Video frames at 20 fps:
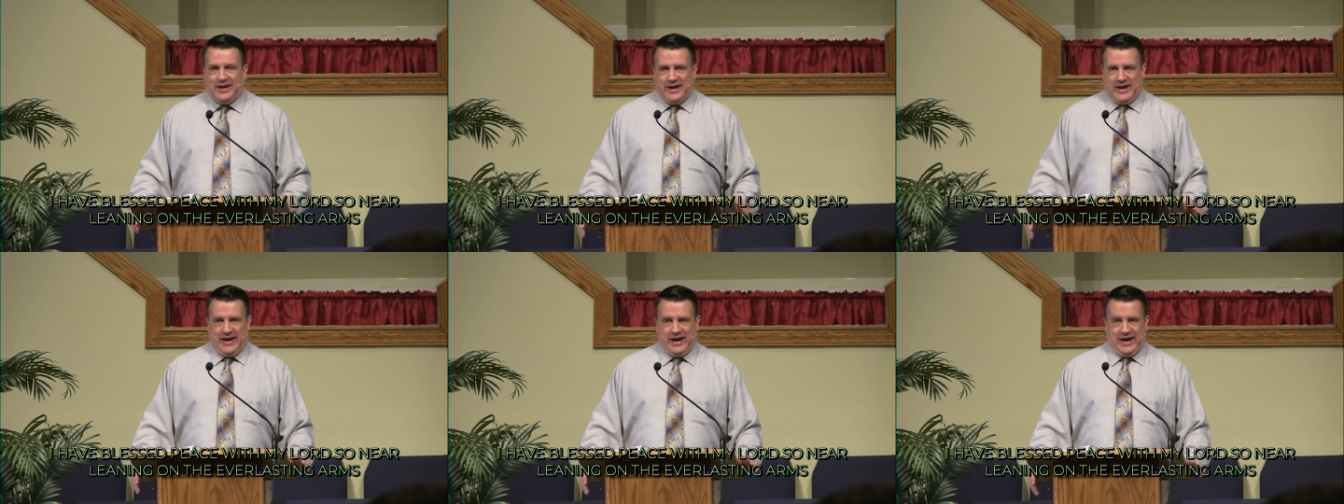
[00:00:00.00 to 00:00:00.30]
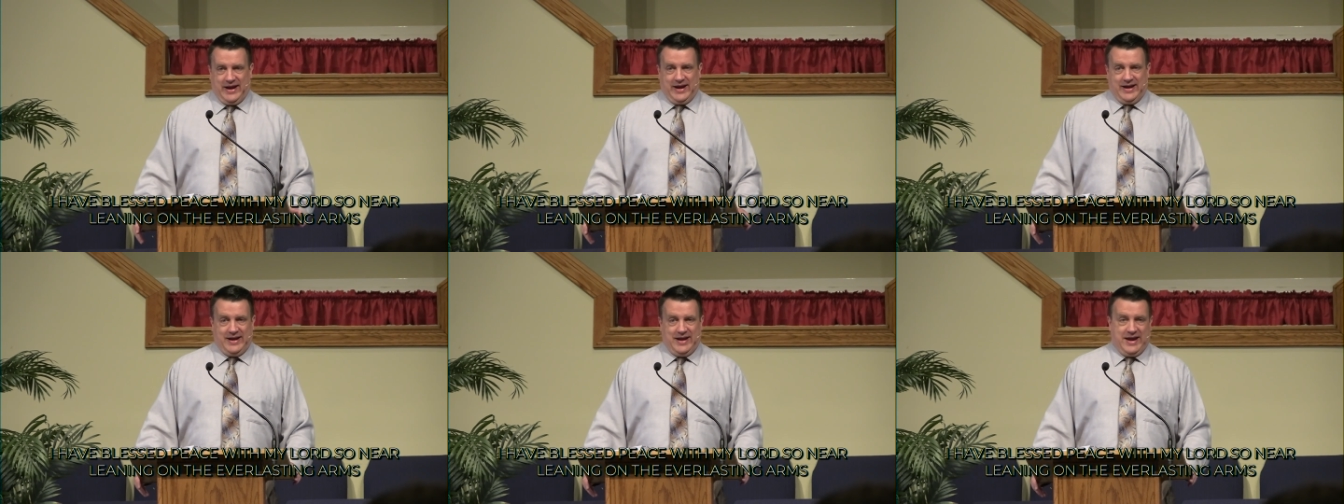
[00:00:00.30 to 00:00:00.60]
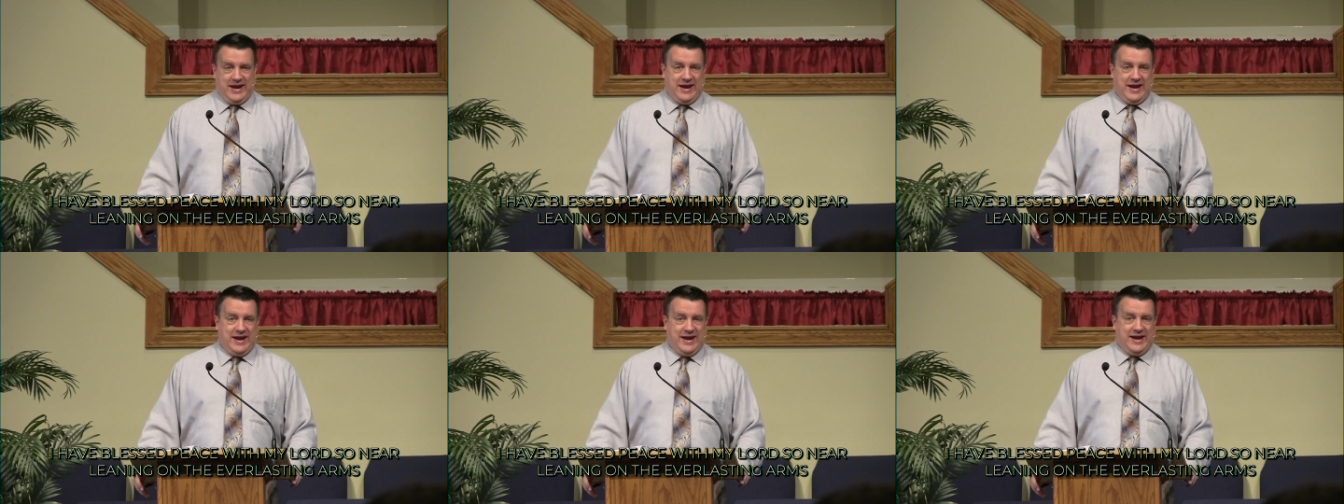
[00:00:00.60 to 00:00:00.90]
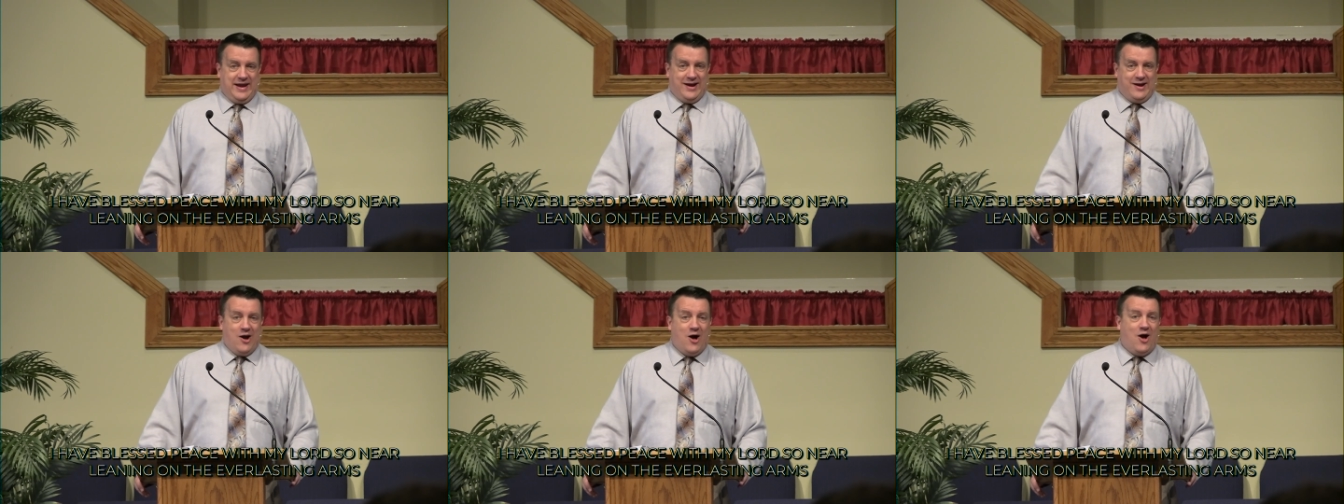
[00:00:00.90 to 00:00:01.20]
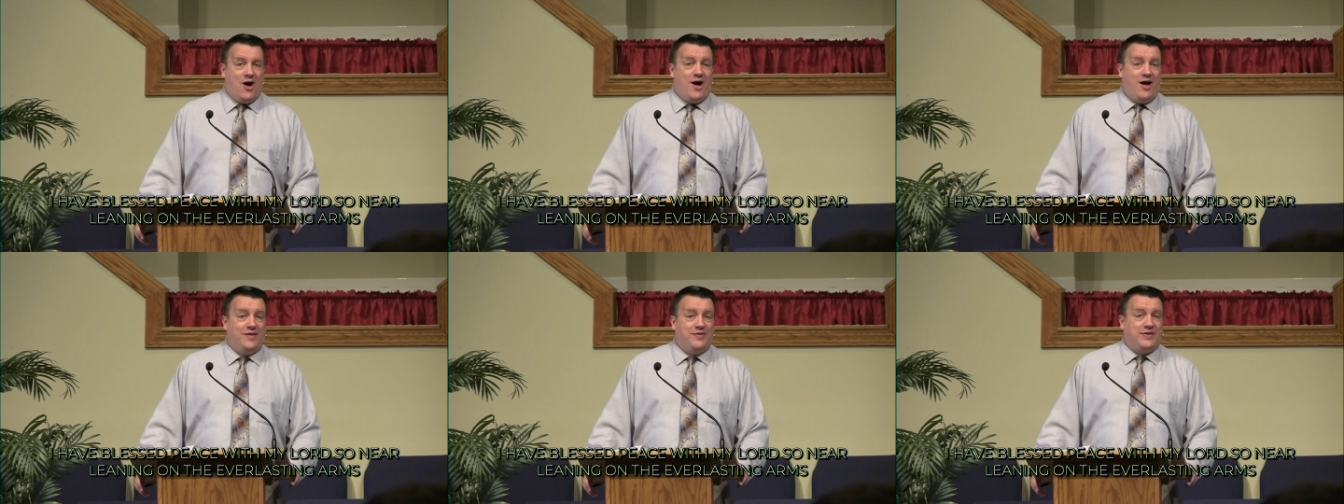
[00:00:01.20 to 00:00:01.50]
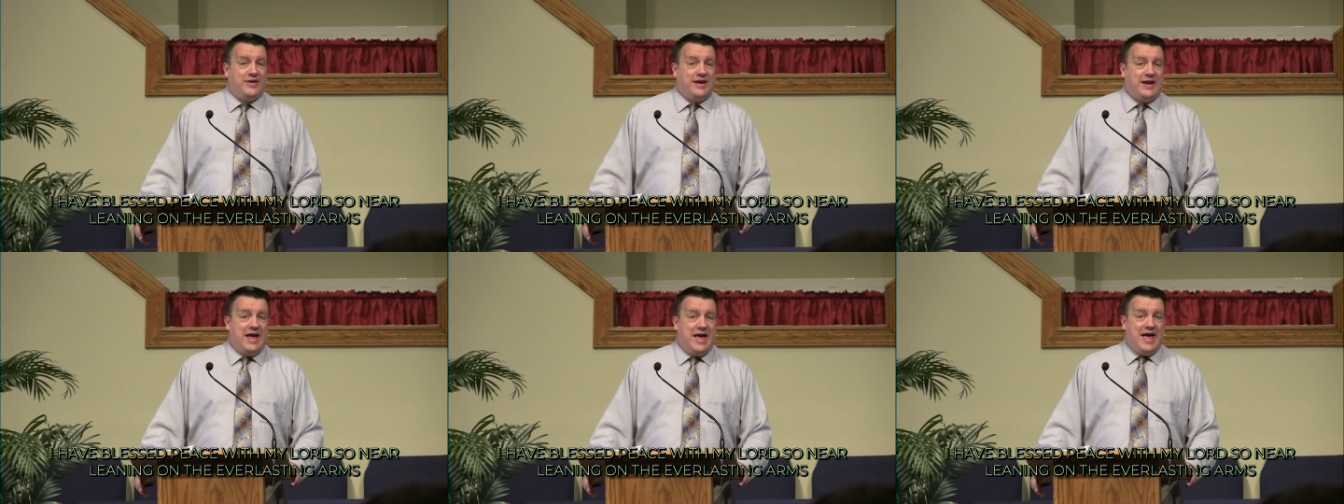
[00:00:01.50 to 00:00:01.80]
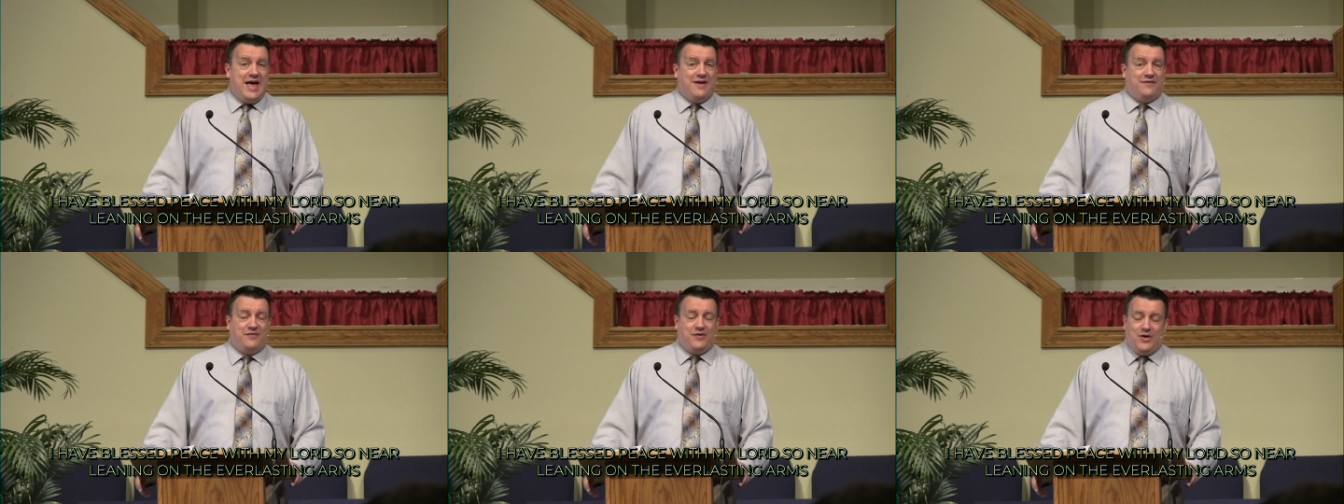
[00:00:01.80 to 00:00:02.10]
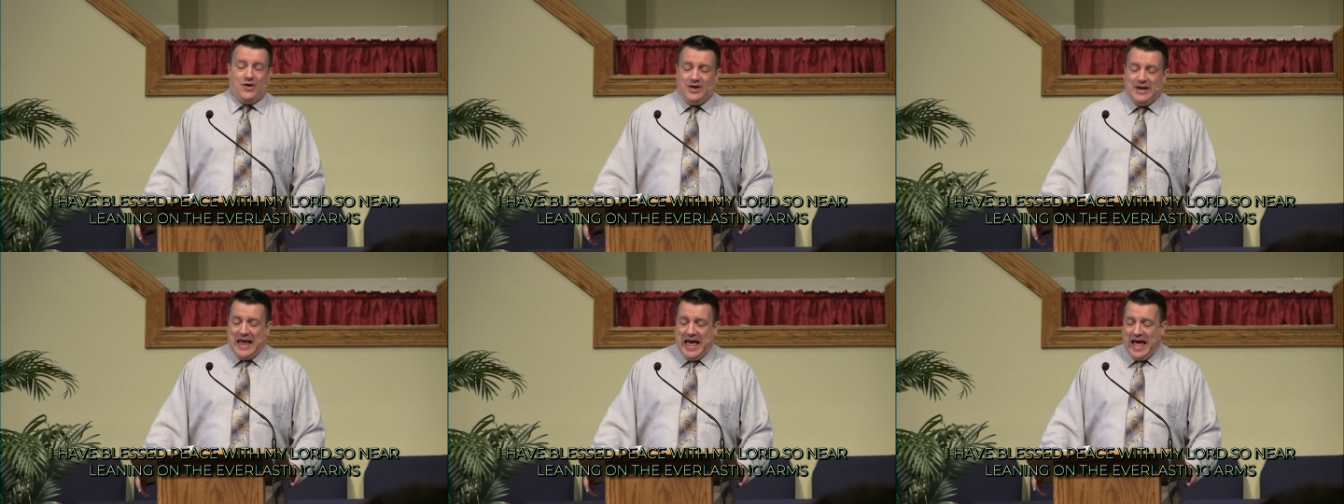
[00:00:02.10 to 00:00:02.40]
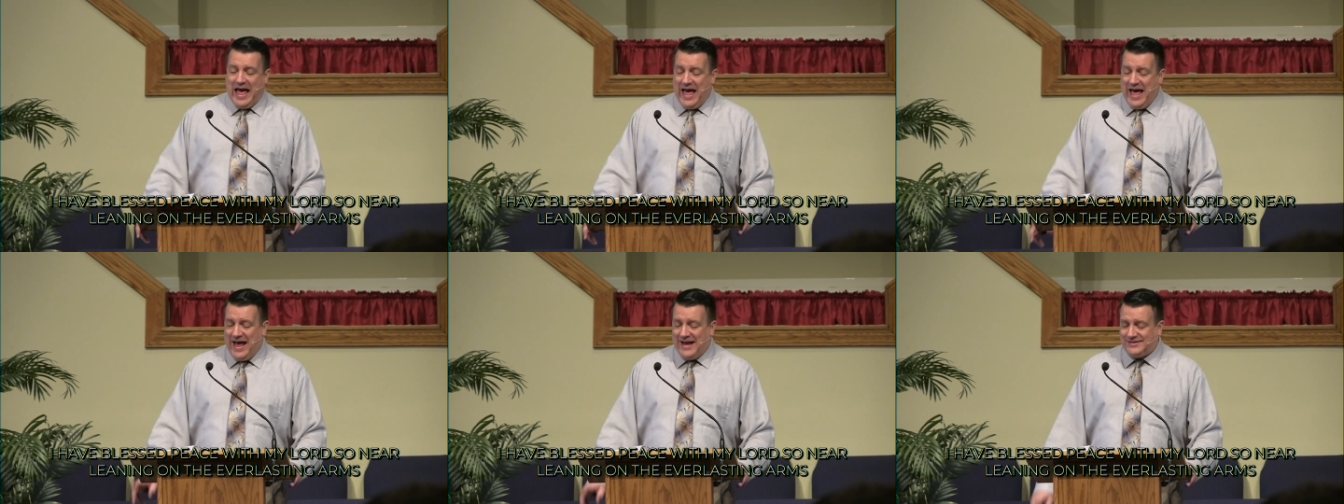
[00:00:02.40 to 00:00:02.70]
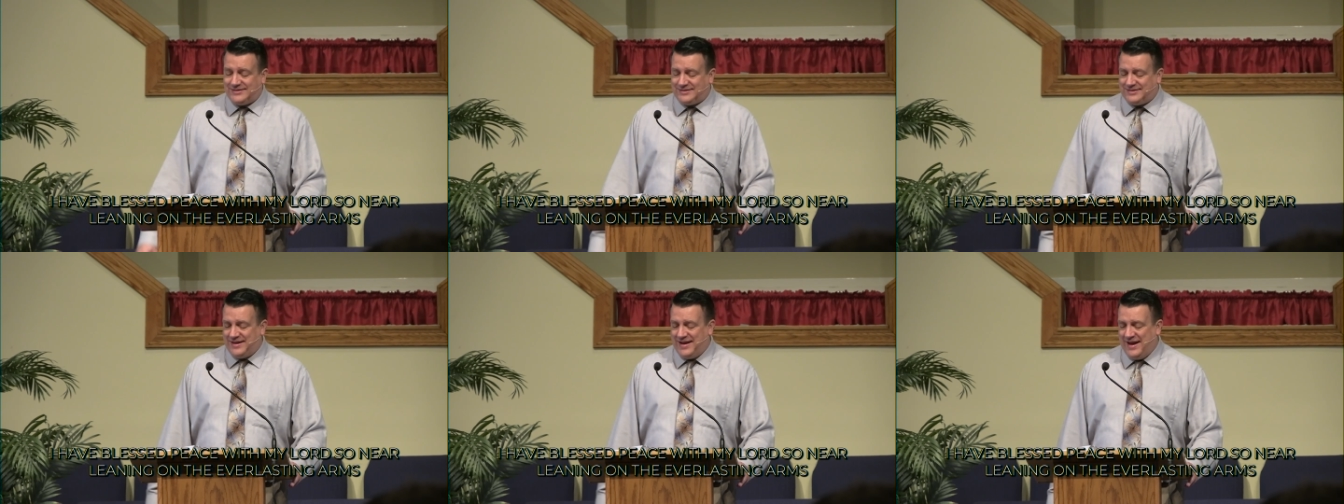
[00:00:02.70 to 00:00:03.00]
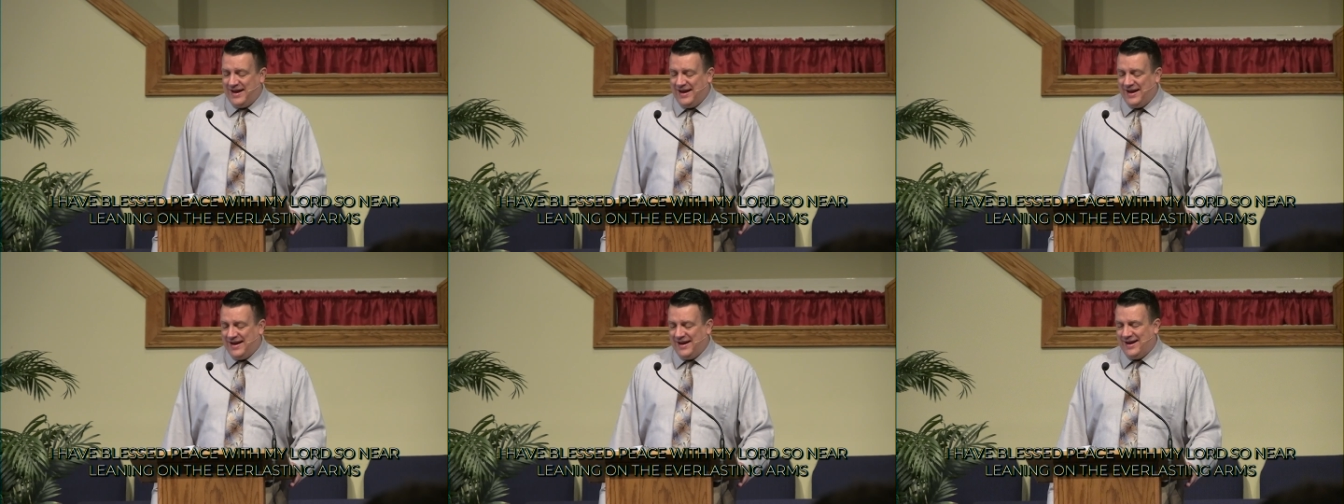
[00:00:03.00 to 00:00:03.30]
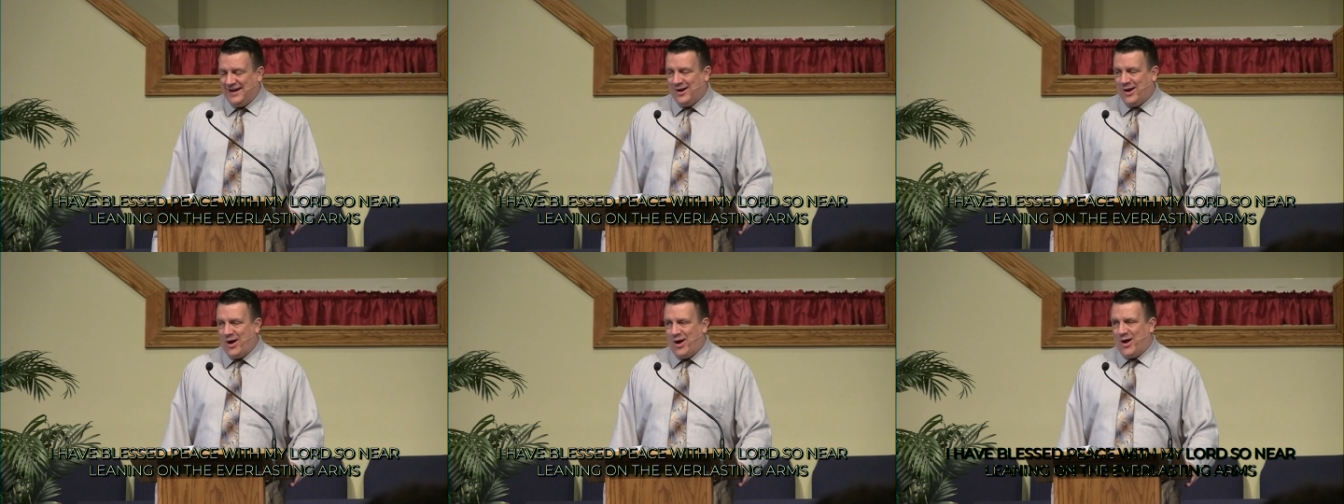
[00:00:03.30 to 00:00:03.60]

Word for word: leaning on the everlasting